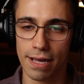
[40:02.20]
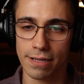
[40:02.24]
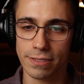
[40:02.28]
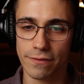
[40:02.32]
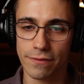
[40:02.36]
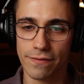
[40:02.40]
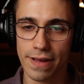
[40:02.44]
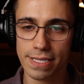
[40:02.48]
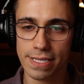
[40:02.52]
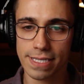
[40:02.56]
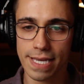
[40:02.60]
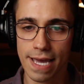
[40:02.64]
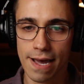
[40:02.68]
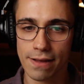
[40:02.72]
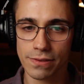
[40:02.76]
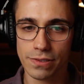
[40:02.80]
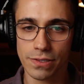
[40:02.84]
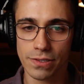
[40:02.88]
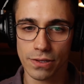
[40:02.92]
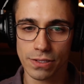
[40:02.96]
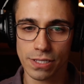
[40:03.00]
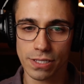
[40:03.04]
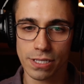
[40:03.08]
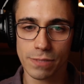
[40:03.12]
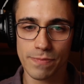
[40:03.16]
defense
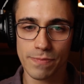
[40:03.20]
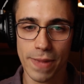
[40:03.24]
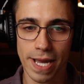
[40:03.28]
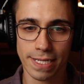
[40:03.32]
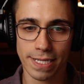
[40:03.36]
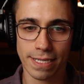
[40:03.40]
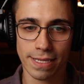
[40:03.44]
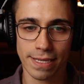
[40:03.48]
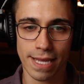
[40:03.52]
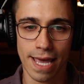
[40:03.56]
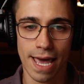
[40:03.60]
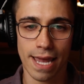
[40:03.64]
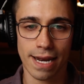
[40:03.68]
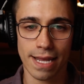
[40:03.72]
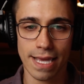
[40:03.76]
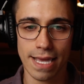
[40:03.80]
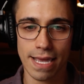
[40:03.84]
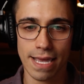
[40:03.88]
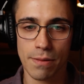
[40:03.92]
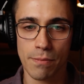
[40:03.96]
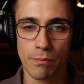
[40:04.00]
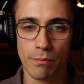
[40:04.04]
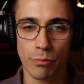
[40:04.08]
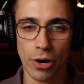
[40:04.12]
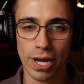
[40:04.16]
counsel suspected that
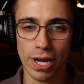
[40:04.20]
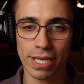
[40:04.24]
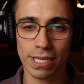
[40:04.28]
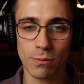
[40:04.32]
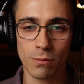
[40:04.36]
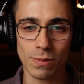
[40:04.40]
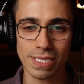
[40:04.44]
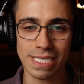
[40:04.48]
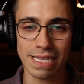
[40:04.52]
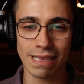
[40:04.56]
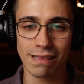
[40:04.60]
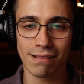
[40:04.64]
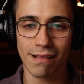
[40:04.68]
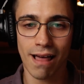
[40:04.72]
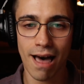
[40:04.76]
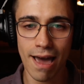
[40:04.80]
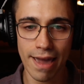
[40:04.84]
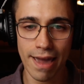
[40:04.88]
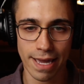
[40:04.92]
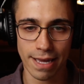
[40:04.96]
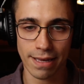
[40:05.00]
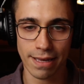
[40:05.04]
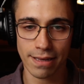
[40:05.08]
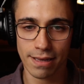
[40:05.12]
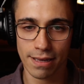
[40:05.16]
Braley was
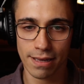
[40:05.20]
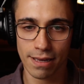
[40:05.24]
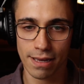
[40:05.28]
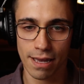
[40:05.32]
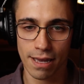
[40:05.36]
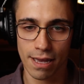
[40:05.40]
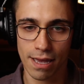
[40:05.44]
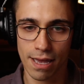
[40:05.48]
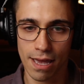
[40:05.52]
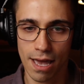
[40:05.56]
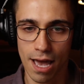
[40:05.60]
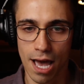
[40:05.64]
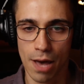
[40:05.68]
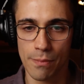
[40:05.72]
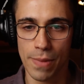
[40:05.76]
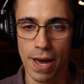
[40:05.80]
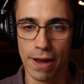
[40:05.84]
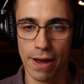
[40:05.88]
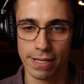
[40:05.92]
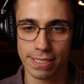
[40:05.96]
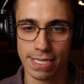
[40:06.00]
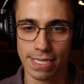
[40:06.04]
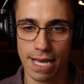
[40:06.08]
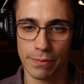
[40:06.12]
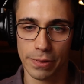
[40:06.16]
lying about
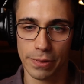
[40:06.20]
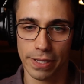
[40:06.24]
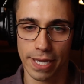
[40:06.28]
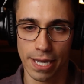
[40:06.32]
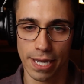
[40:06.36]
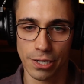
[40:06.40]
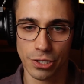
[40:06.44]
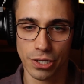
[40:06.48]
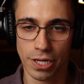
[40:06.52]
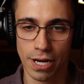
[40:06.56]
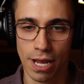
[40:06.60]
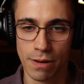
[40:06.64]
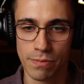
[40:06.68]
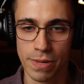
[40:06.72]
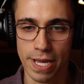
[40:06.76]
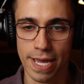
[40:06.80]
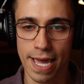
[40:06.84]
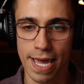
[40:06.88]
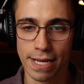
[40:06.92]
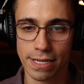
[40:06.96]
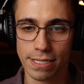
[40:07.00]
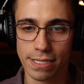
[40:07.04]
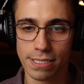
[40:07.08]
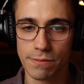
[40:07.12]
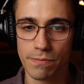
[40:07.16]
his application and
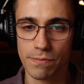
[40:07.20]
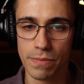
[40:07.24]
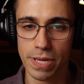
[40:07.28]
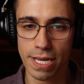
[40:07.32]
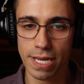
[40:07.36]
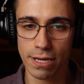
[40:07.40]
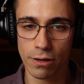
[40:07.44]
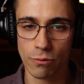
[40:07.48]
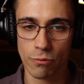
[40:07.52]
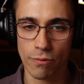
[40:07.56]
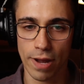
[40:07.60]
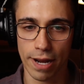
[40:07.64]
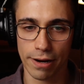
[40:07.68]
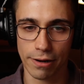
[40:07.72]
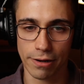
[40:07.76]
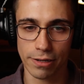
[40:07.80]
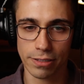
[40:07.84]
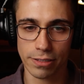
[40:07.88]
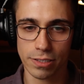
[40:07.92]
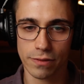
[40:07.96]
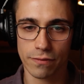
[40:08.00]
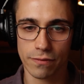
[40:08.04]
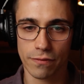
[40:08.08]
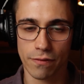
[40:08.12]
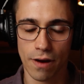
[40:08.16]
began to subpoena
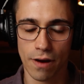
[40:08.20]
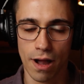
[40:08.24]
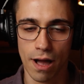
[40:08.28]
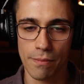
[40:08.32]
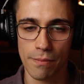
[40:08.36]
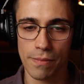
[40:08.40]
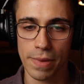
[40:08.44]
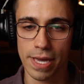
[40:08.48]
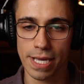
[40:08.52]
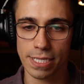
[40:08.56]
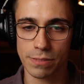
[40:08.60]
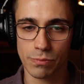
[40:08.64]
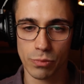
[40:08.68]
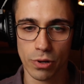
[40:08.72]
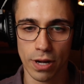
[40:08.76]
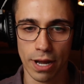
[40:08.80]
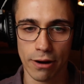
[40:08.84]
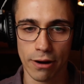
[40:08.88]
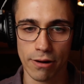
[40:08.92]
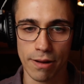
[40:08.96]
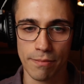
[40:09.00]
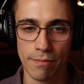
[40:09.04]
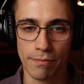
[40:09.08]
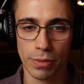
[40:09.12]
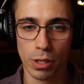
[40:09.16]
records from his
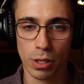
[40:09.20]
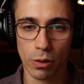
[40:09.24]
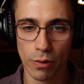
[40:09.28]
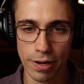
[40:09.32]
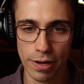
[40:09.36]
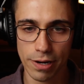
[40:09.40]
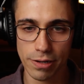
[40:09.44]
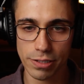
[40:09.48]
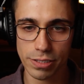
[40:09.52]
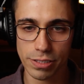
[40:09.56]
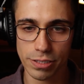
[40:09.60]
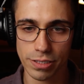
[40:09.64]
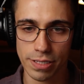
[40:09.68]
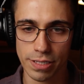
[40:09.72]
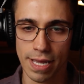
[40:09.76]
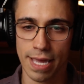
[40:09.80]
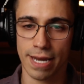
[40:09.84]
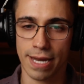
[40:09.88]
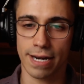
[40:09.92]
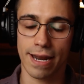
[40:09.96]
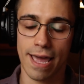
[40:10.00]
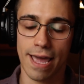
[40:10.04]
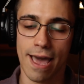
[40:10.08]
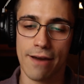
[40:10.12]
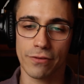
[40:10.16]
prior employers in
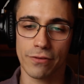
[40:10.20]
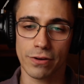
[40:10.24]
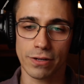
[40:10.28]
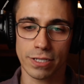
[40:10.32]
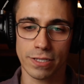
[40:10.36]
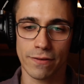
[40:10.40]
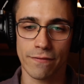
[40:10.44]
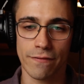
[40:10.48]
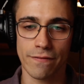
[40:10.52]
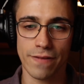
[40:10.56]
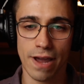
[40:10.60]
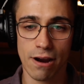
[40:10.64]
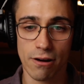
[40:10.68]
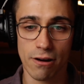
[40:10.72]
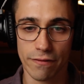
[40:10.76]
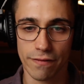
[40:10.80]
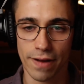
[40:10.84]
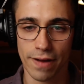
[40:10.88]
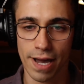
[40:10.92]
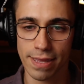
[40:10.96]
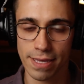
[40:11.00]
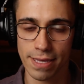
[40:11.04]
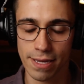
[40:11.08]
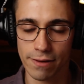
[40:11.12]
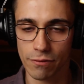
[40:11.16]
an effort to
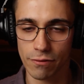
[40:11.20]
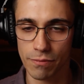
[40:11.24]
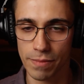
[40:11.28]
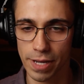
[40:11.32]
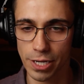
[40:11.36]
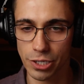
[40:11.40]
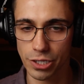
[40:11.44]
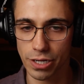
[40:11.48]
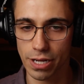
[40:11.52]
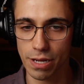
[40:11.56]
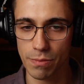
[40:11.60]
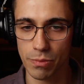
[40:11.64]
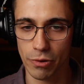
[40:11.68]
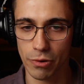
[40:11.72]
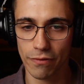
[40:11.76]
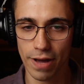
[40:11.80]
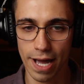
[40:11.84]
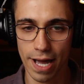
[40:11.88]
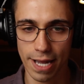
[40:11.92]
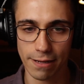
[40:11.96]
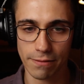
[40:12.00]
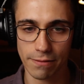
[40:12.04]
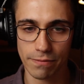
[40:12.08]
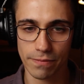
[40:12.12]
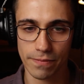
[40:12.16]
verify the information he provided.